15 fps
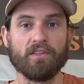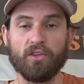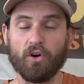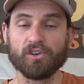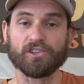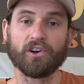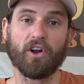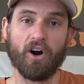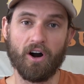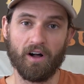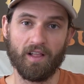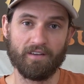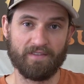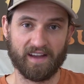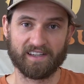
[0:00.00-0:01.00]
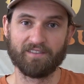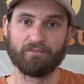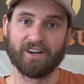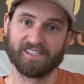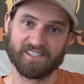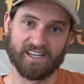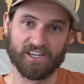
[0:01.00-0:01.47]
Those are all effective
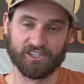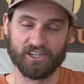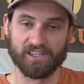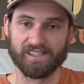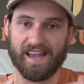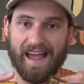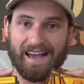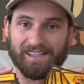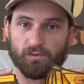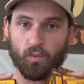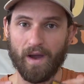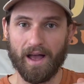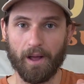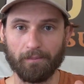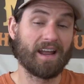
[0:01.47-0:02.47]
presentations as well.